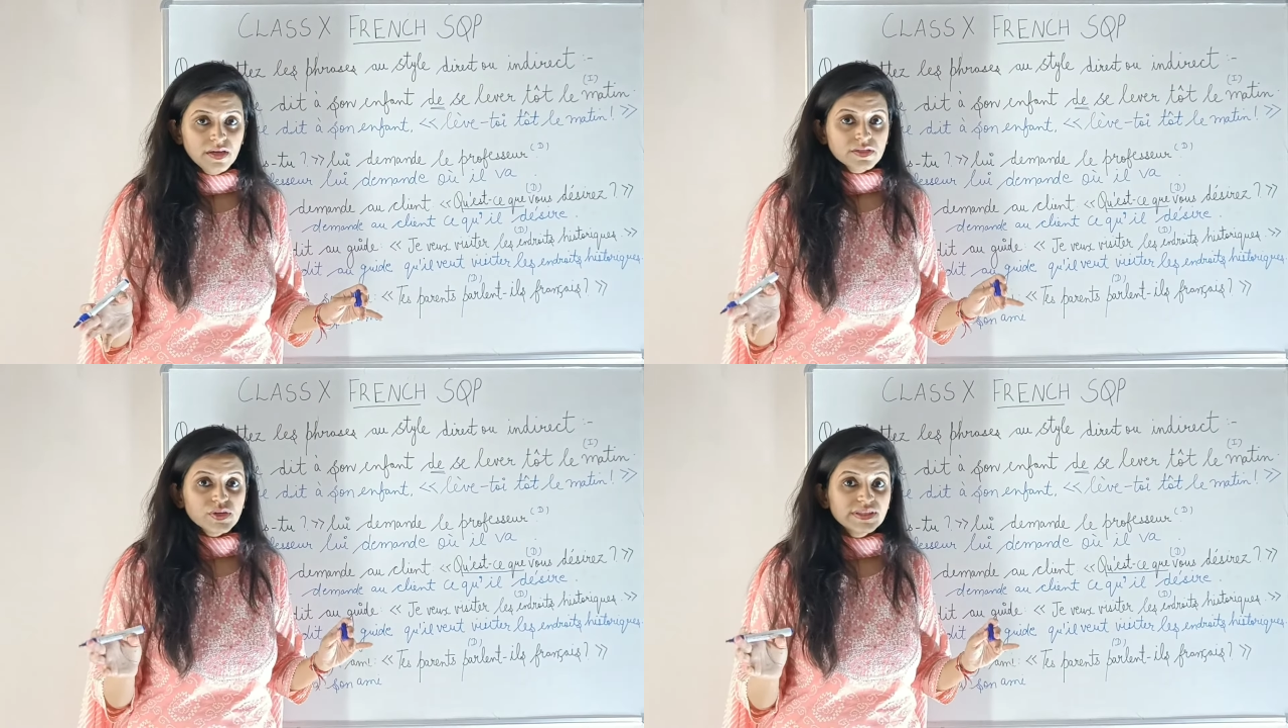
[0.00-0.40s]

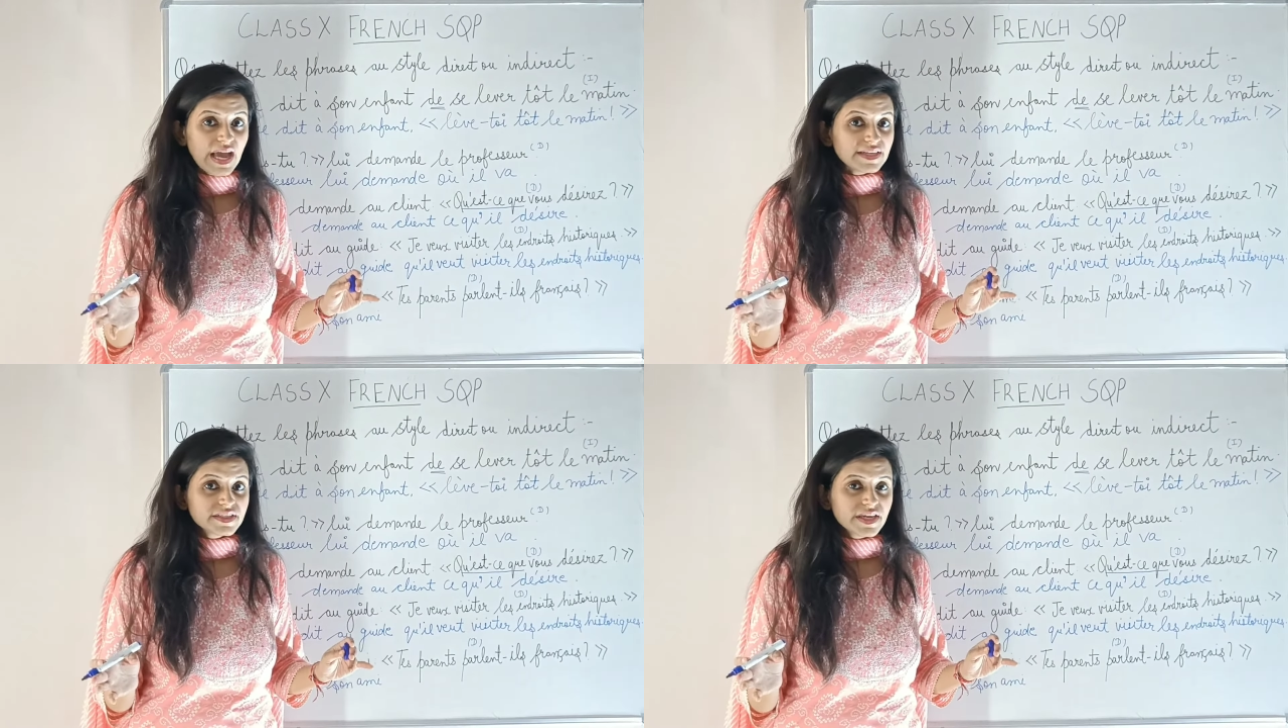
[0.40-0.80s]
So in
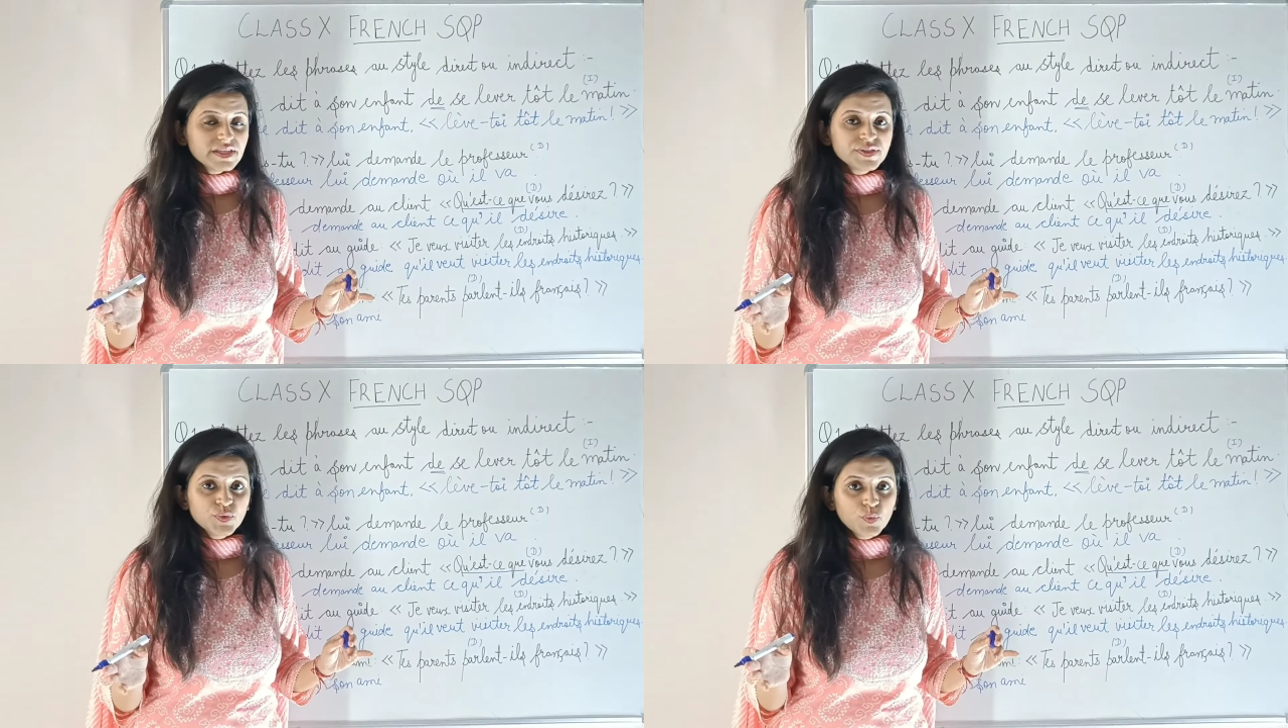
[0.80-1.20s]
that
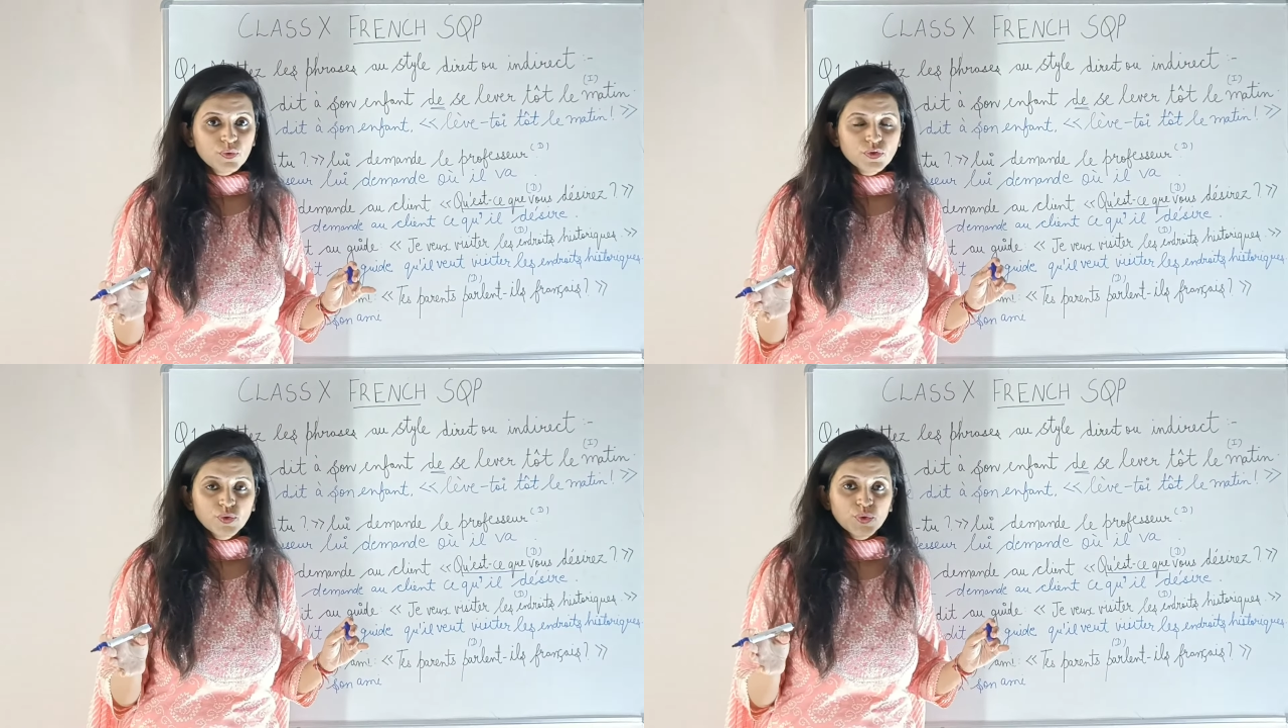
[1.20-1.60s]
case,
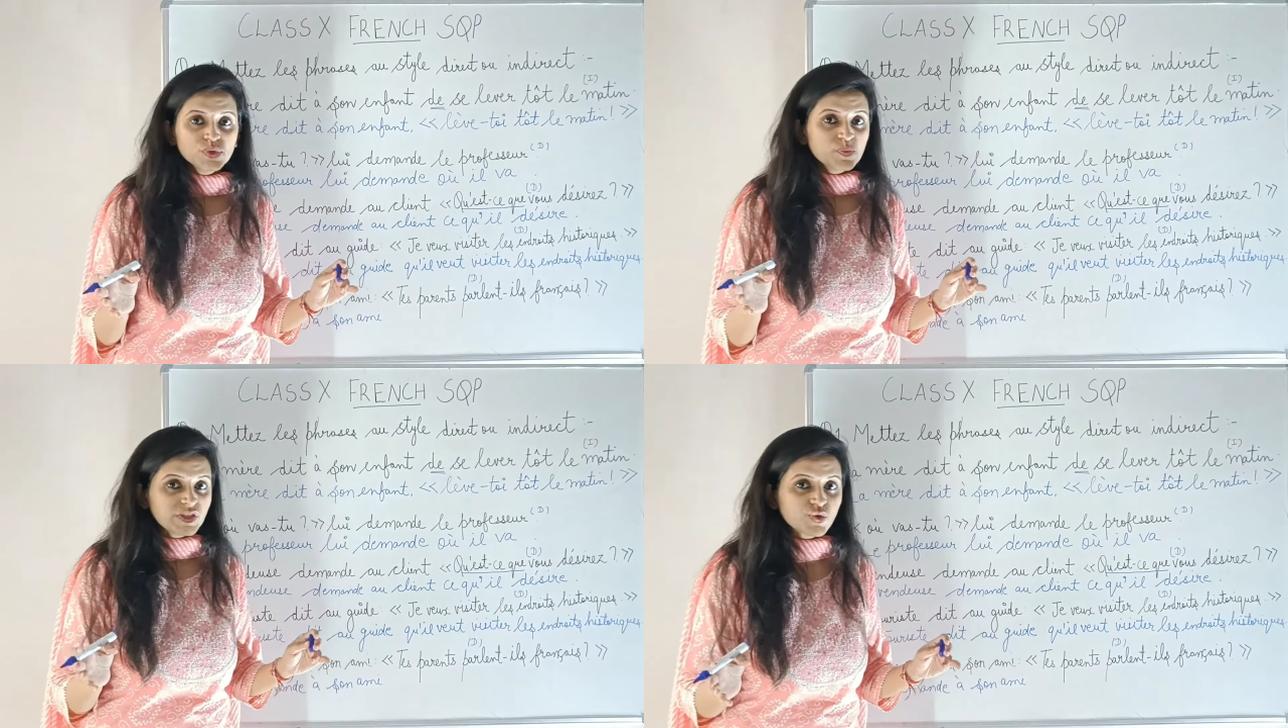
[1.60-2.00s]
you
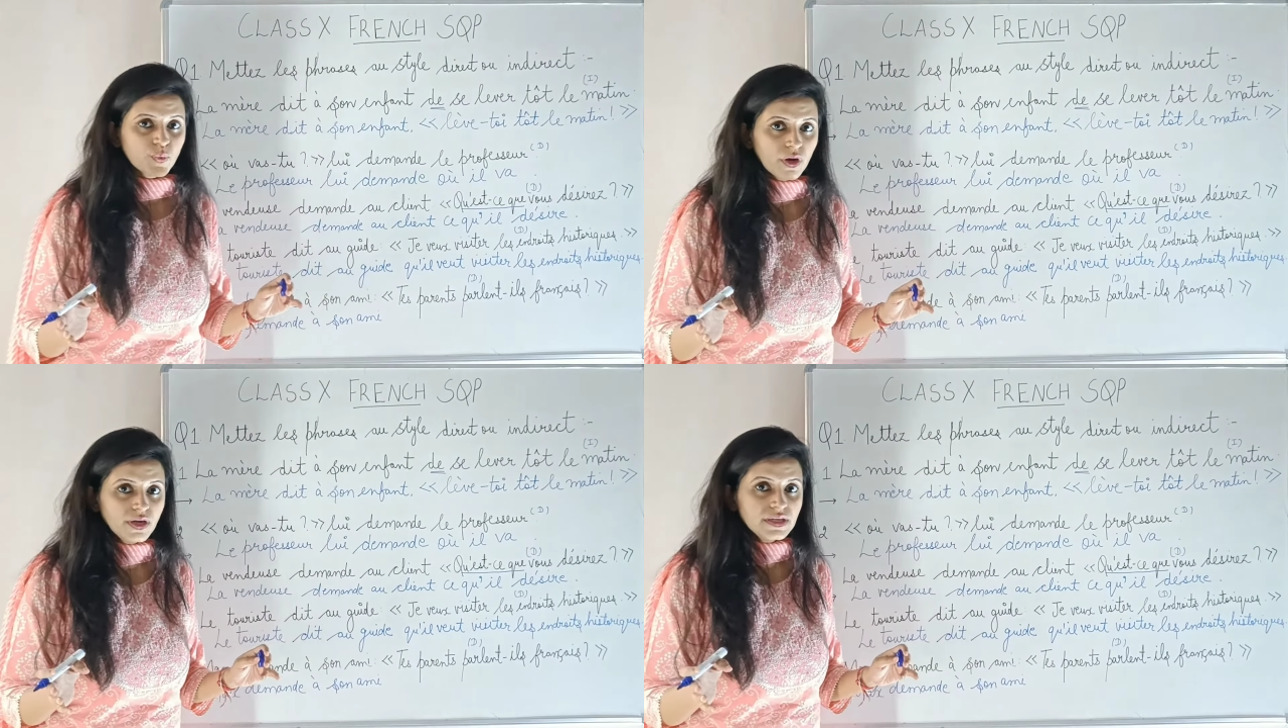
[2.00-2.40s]
use which
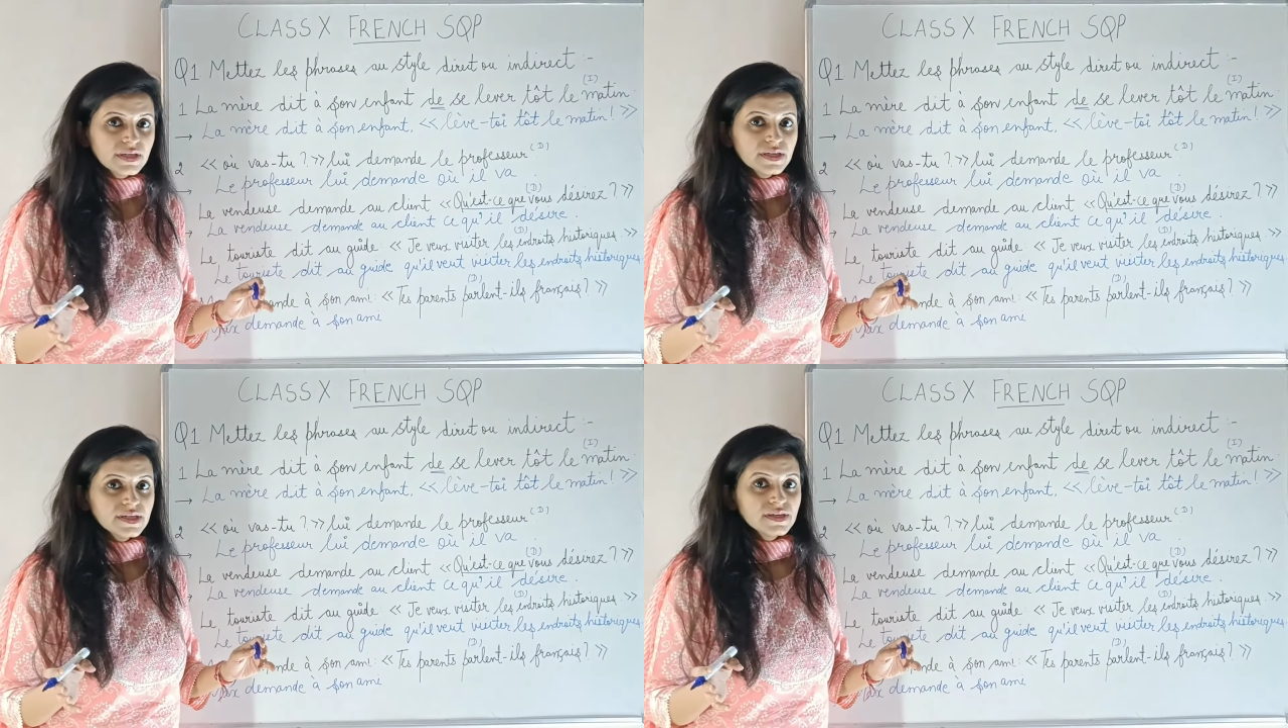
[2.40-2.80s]
word?
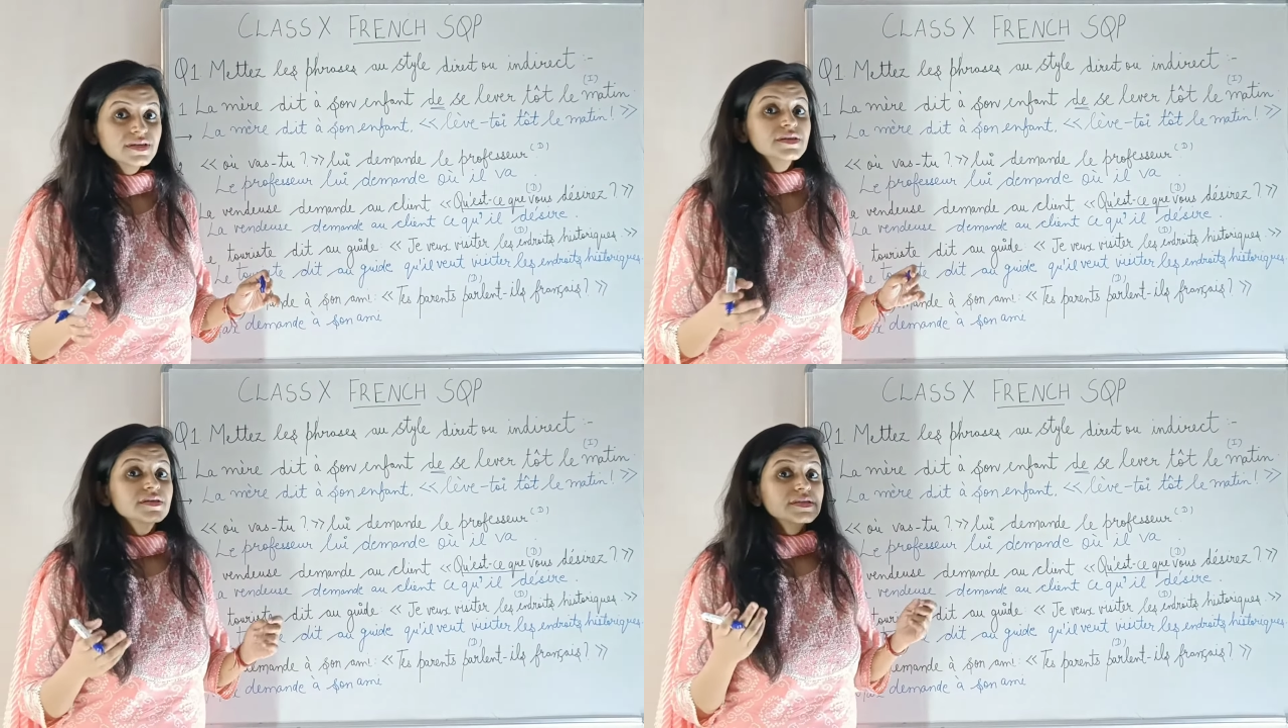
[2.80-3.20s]

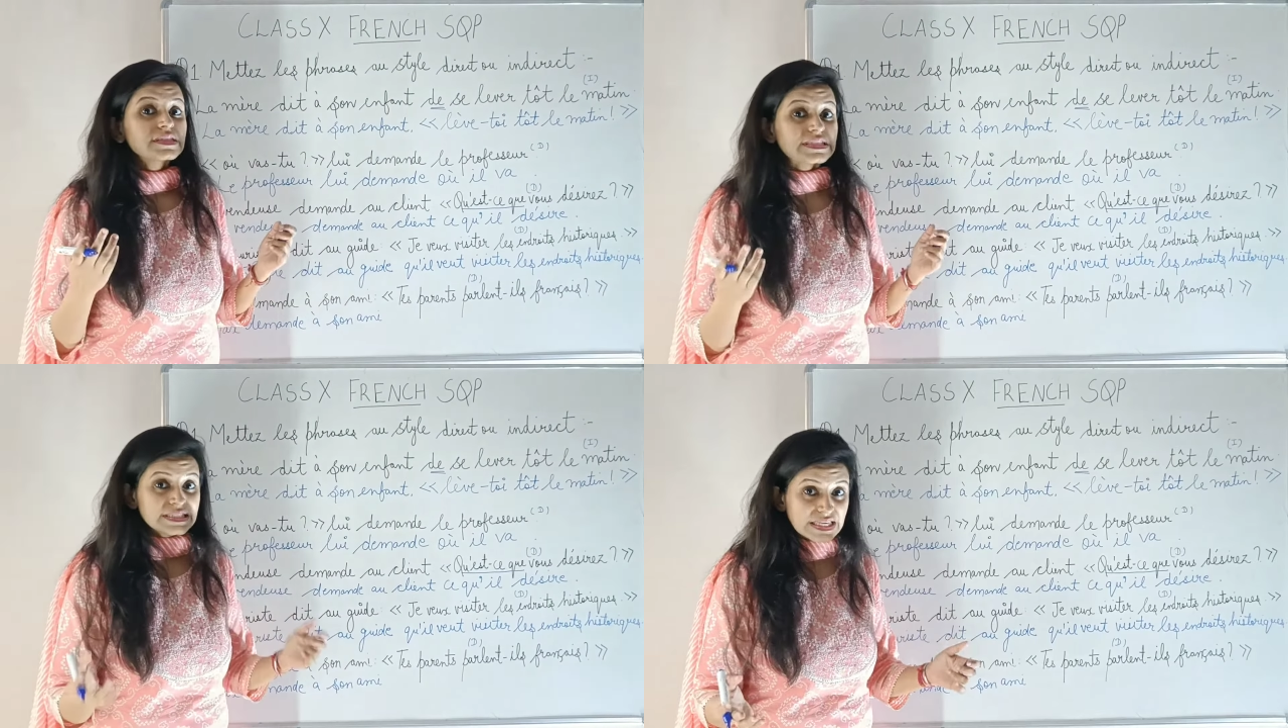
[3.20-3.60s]

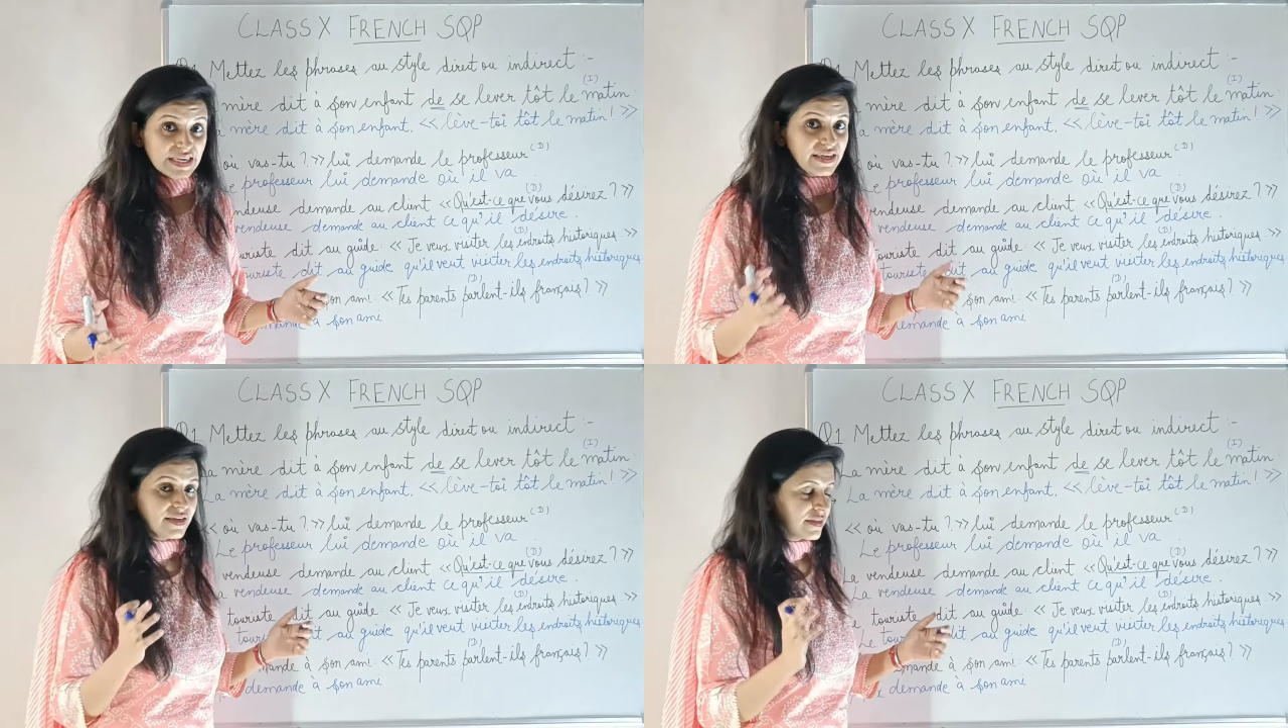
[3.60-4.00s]

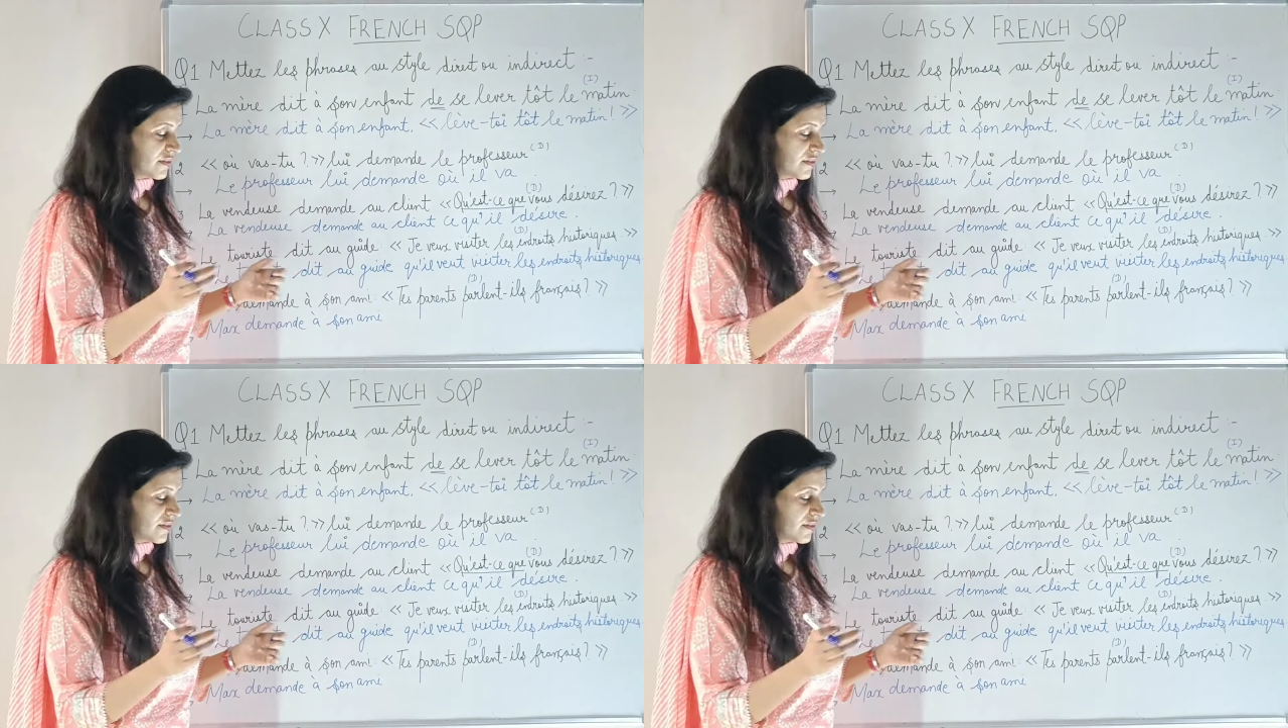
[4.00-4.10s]
Si.